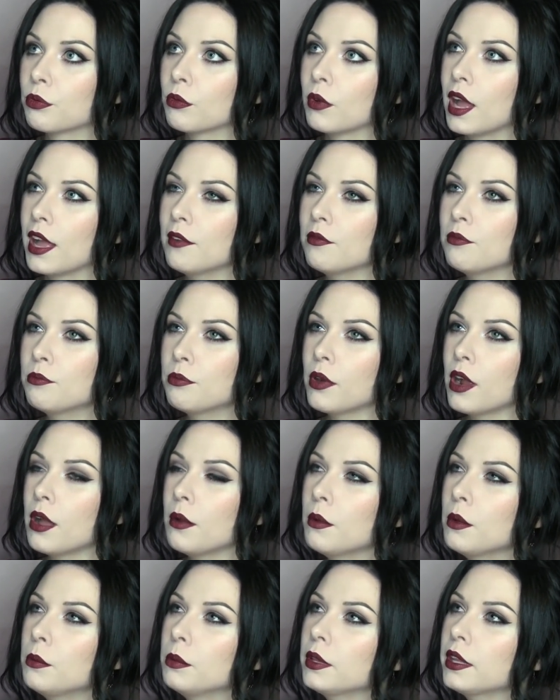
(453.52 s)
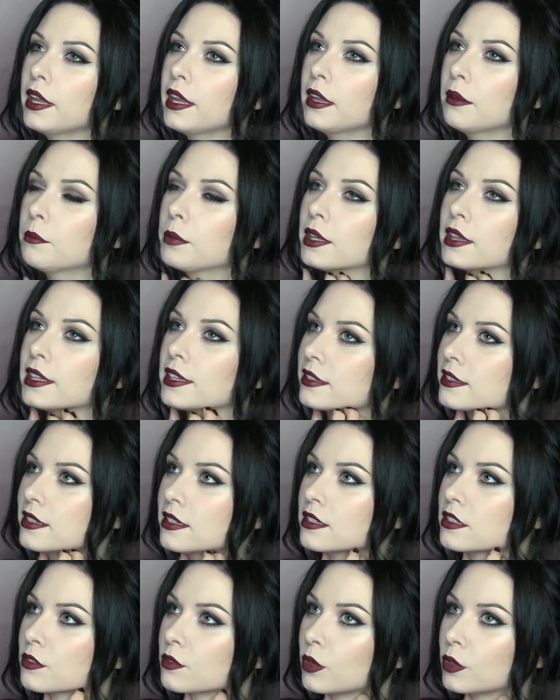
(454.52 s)
I've probably been
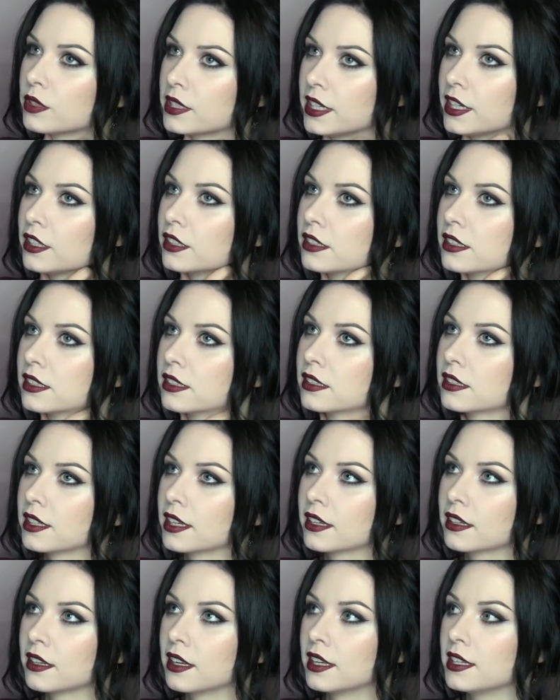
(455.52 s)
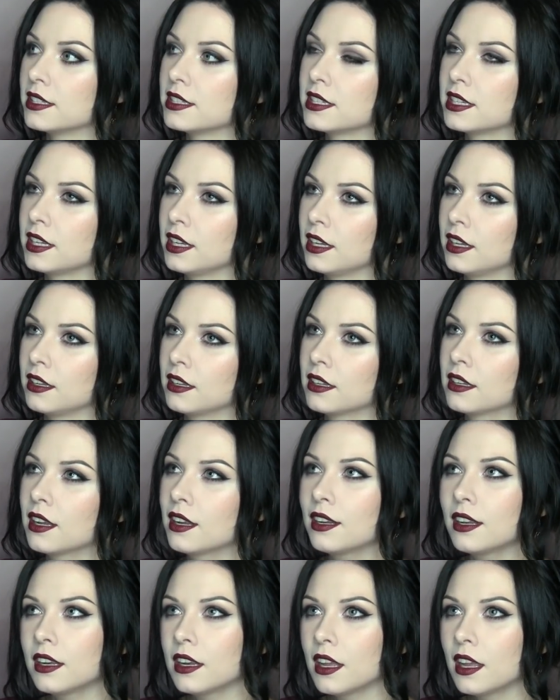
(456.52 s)
listening to Voltaire since like
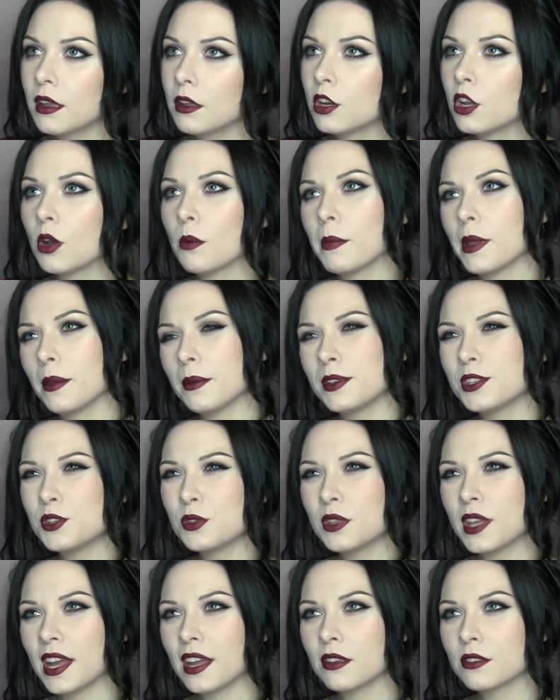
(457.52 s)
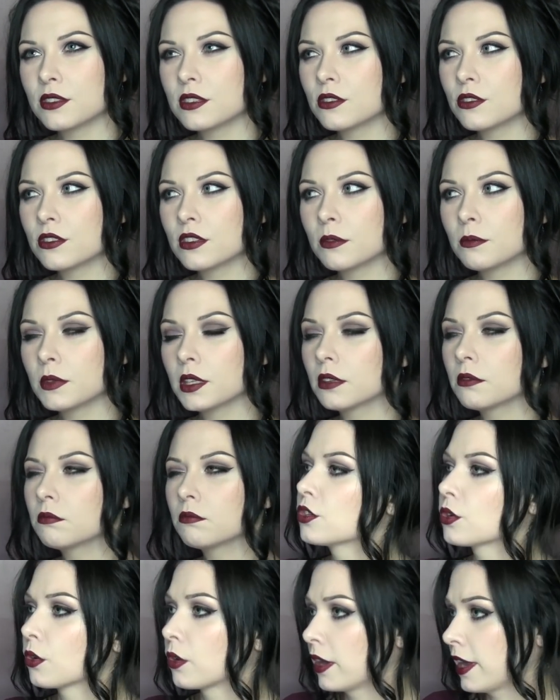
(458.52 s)
1999, no, maybe 2000 or something.
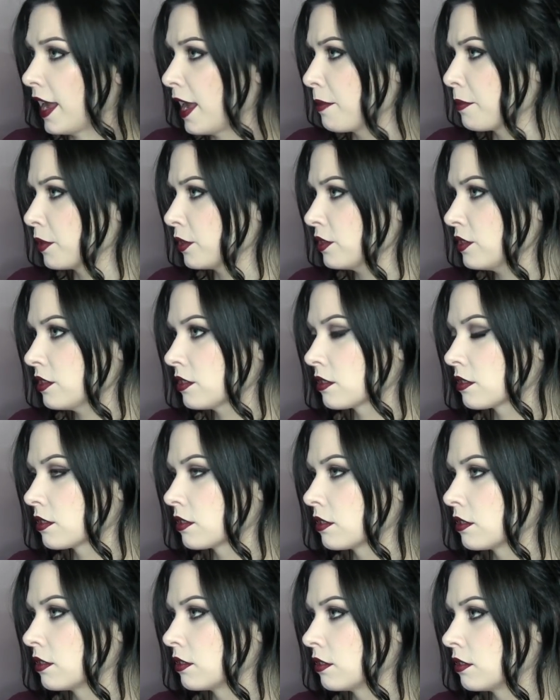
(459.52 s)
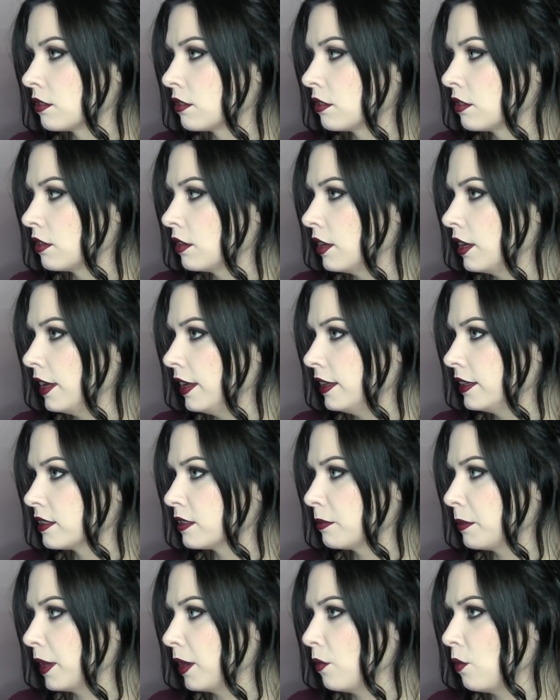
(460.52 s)
Tori Amos is
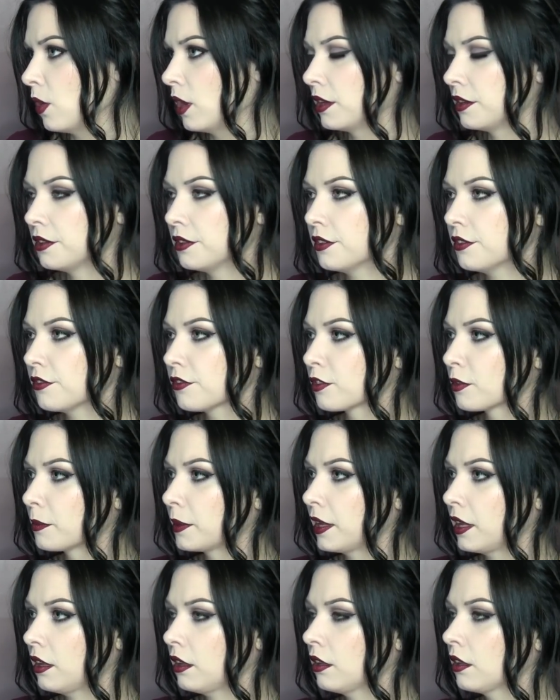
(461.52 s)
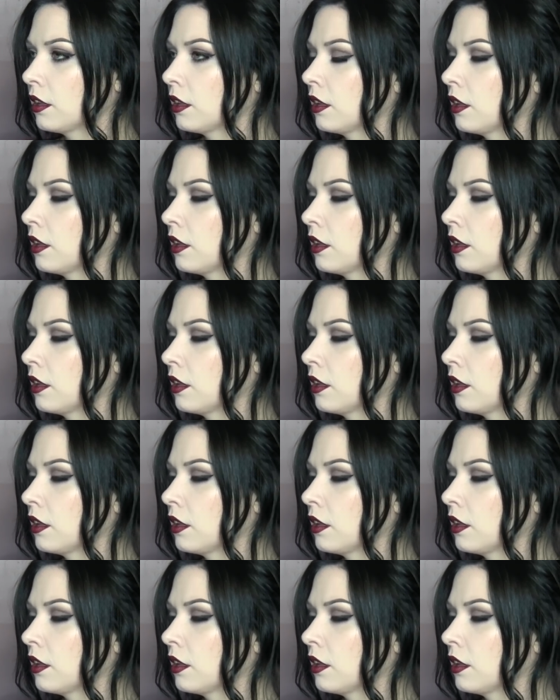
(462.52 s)
a big one for me.